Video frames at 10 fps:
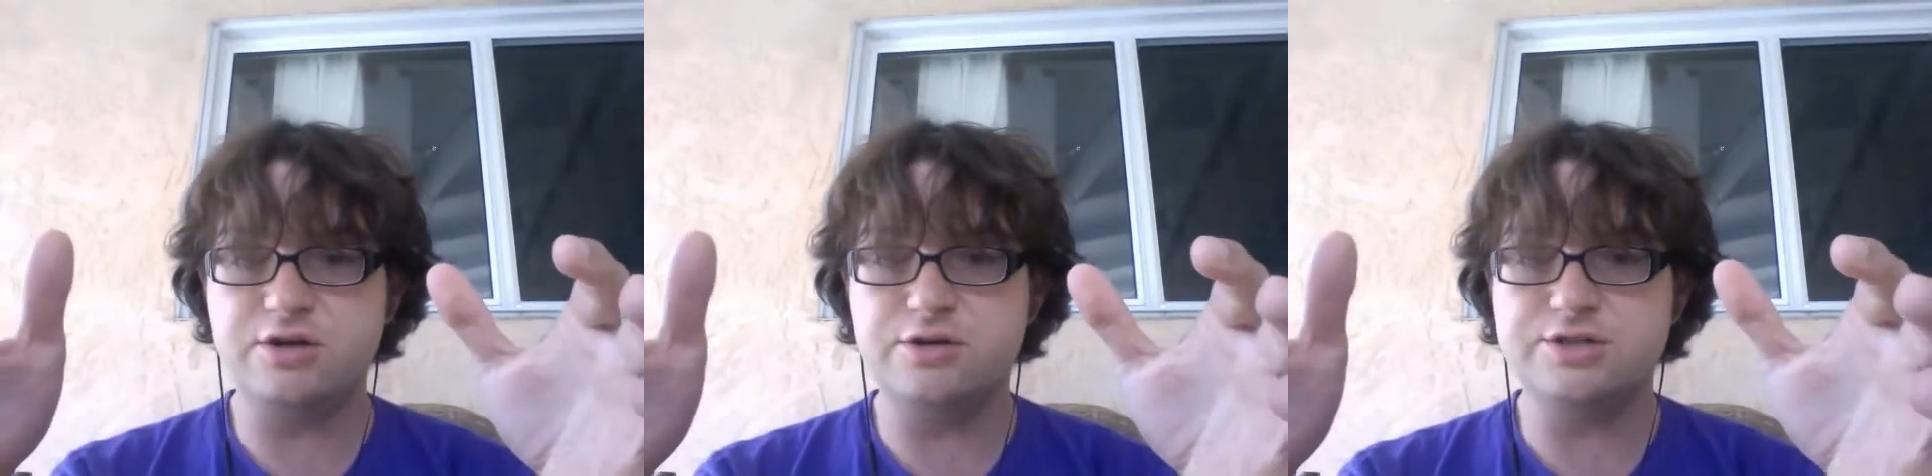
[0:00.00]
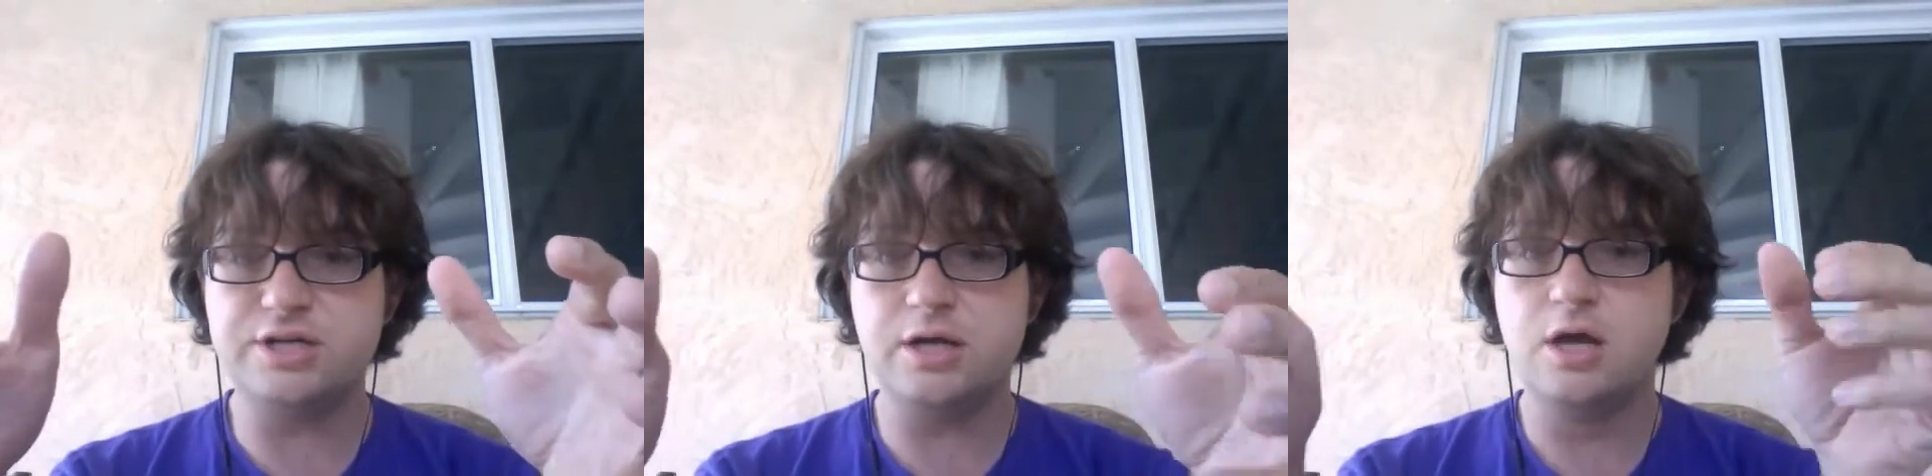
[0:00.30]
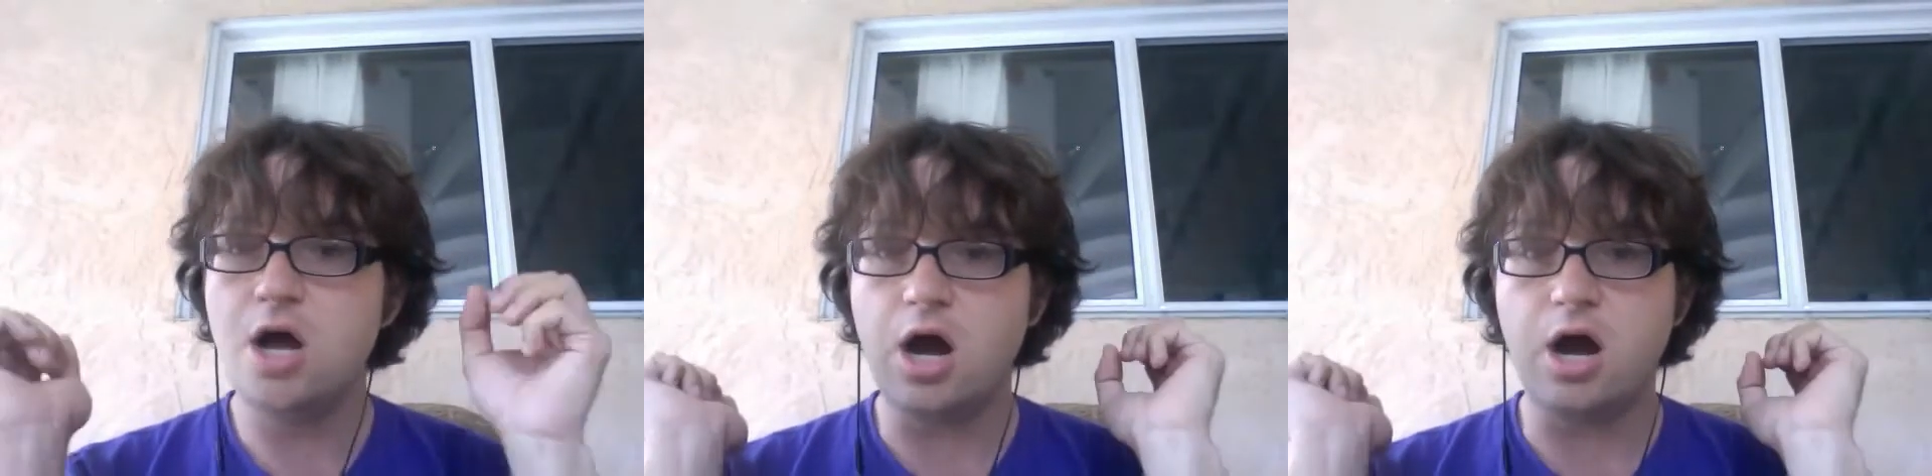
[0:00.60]
using
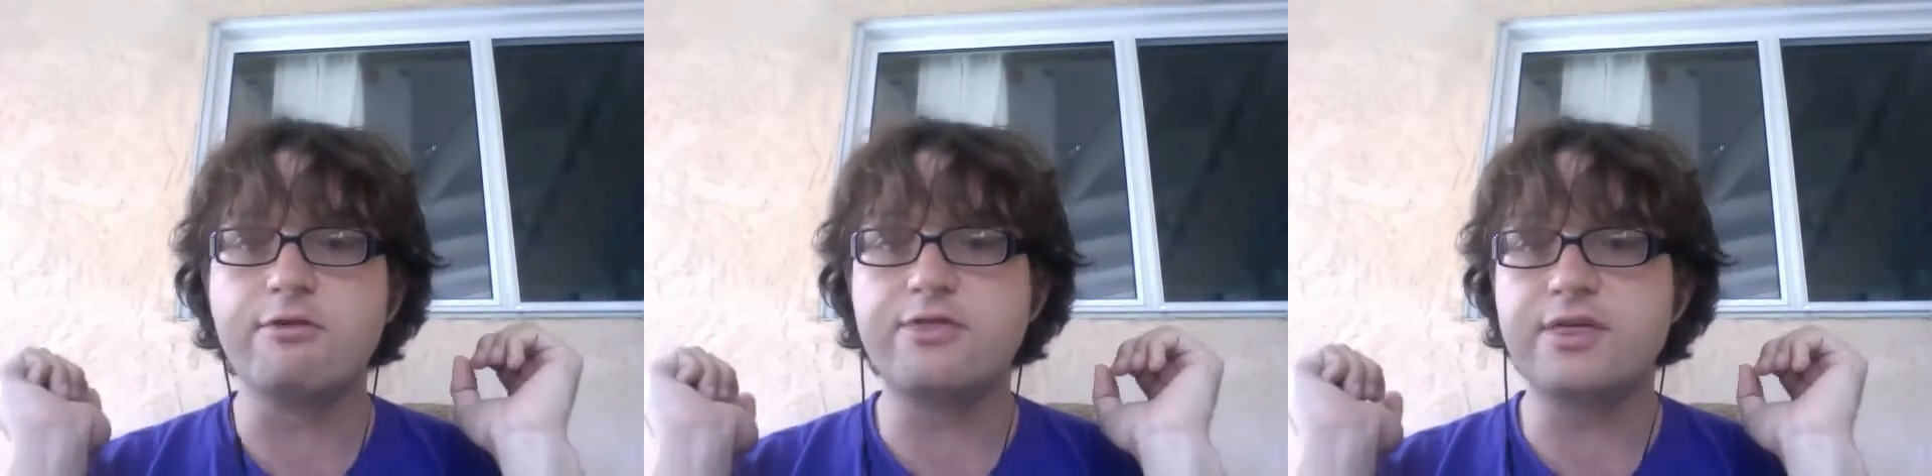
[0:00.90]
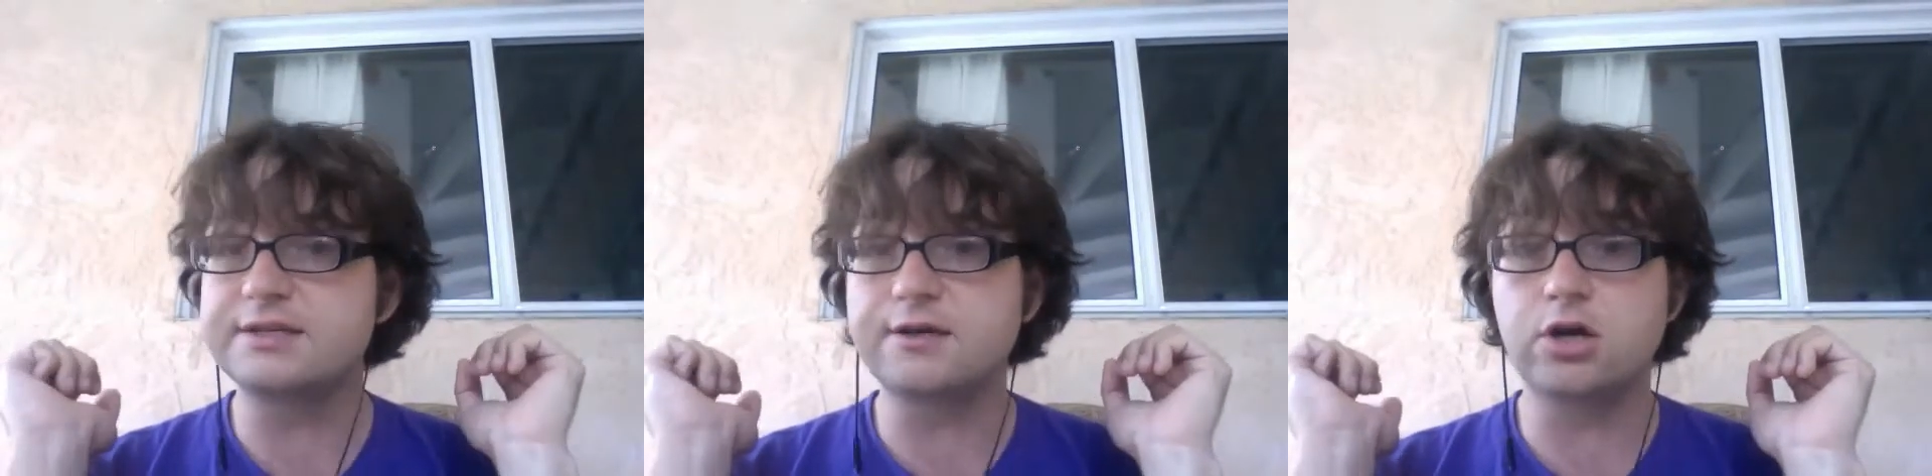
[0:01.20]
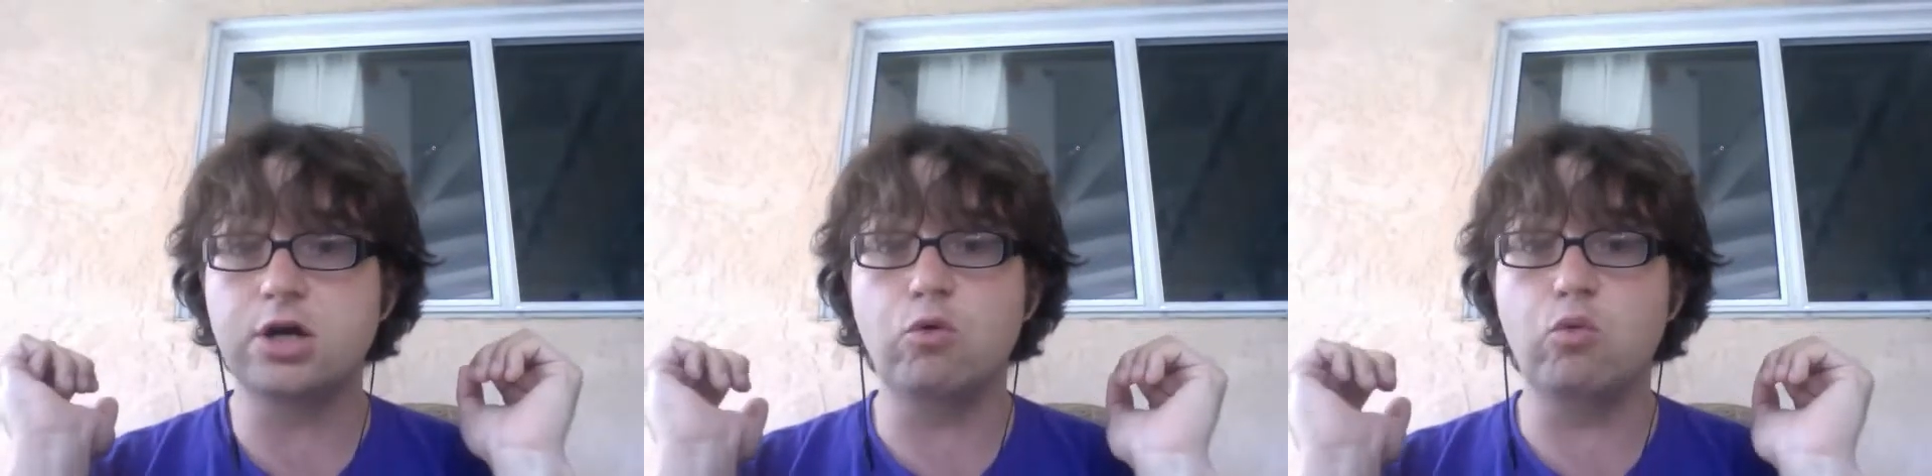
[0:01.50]
are things that are
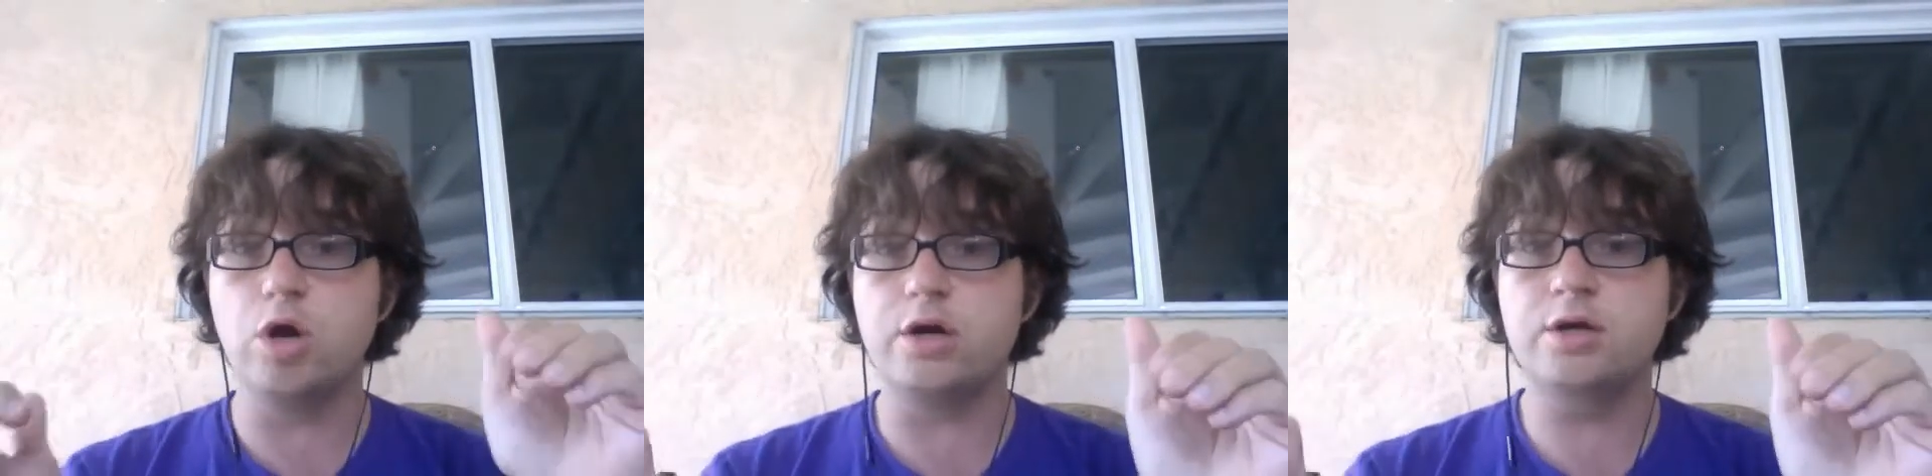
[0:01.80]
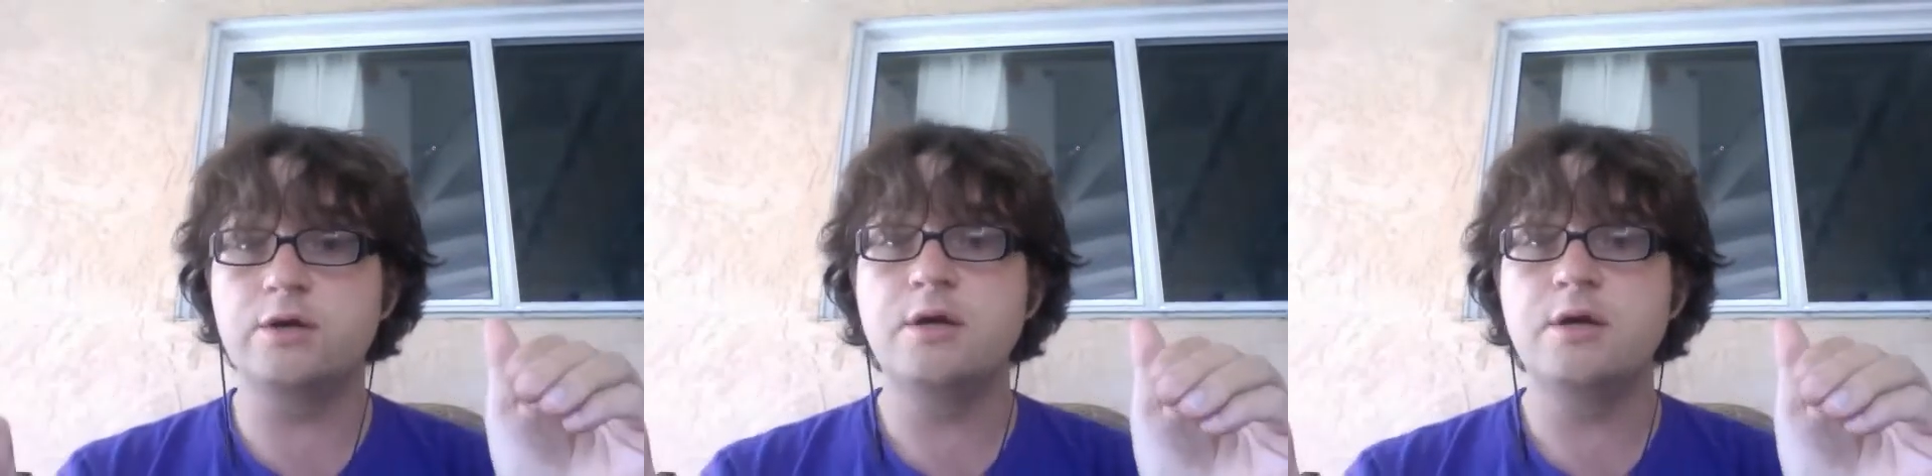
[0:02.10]
going to work,